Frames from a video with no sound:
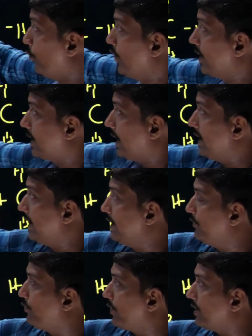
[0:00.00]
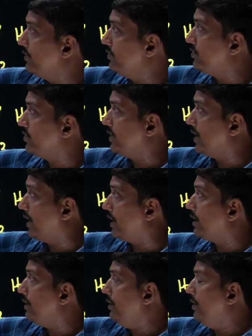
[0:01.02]
we can
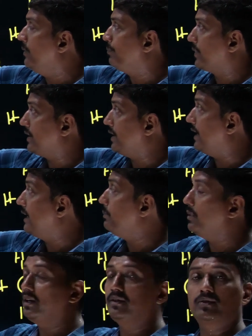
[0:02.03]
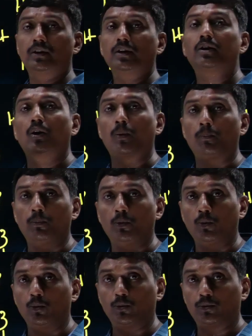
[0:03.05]
differentiate elements and
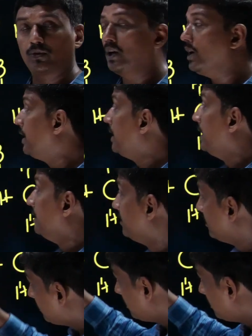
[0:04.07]
compounds. This